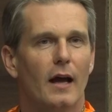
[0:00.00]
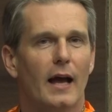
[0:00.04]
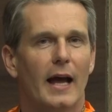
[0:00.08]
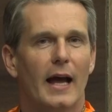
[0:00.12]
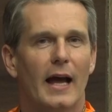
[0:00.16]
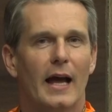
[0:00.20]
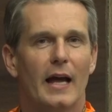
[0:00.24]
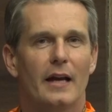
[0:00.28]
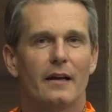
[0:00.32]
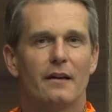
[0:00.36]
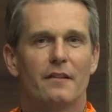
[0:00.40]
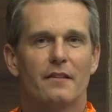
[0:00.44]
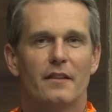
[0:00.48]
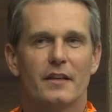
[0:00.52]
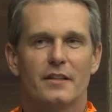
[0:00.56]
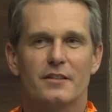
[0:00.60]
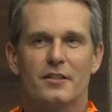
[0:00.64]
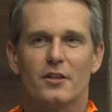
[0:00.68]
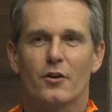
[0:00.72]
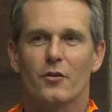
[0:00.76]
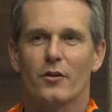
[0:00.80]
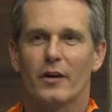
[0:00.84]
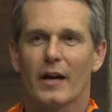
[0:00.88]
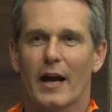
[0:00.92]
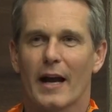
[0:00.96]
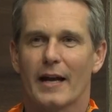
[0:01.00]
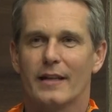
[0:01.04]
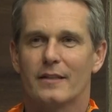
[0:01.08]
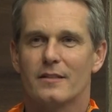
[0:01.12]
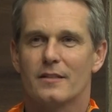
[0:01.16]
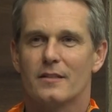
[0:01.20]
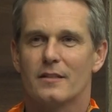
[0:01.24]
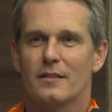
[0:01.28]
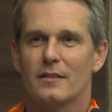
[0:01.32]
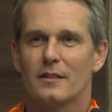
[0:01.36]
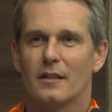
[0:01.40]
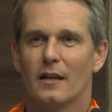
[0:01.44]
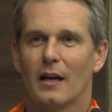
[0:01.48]
And this
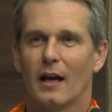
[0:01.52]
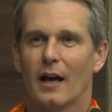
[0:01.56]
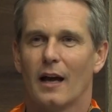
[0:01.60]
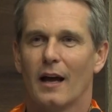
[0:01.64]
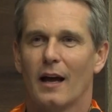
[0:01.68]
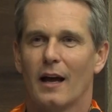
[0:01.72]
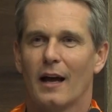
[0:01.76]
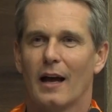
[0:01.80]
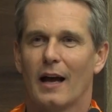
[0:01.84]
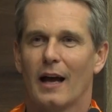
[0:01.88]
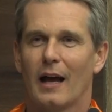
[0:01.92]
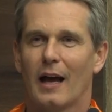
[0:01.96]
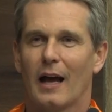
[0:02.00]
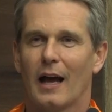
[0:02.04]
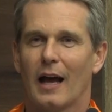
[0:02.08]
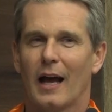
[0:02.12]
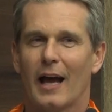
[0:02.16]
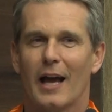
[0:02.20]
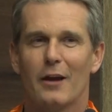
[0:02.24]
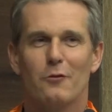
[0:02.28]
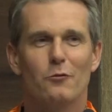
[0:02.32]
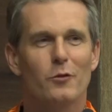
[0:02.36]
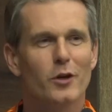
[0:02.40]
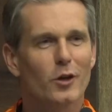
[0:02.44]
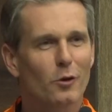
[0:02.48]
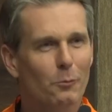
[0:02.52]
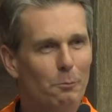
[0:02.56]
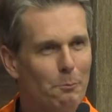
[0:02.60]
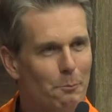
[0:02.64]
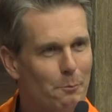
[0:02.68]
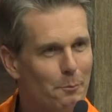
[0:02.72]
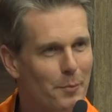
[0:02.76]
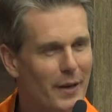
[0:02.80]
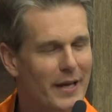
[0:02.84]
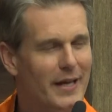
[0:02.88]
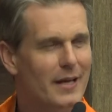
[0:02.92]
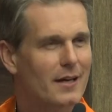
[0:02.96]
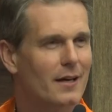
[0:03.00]
creates a little
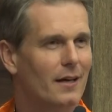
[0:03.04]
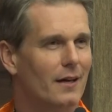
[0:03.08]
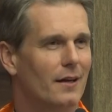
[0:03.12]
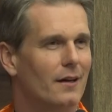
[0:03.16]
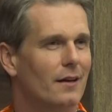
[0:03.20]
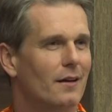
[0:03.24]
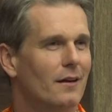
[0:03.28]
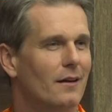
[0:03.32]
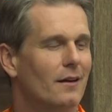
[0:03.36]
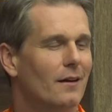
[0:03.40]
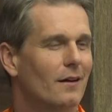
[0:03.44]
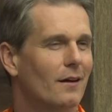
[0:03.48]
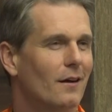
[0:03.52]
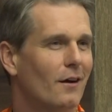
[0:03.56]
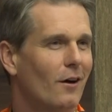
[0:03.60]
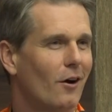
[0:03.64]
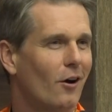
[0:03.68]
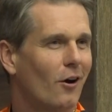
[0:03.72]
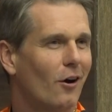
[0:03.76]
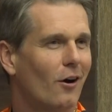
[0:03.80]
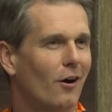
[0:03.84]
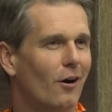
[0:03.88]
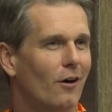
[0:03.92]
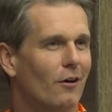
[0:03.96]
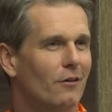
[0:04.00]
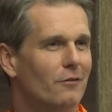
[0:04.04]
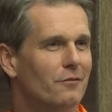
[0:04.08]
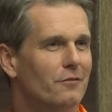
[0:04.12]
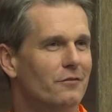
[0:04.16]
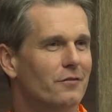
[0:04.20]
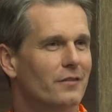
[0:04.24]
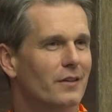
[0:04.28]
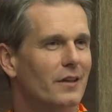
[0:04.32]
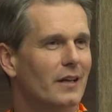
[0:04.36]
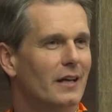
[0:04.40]
beacon of